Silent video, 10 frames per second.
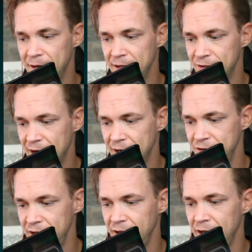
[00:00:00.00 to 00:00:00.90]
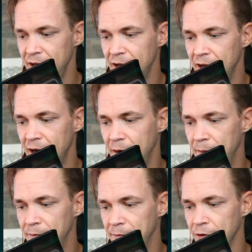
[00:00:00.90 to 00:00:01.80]
strategy
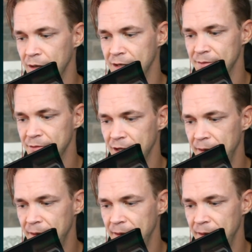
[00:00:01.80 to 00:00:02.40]
for quite some time.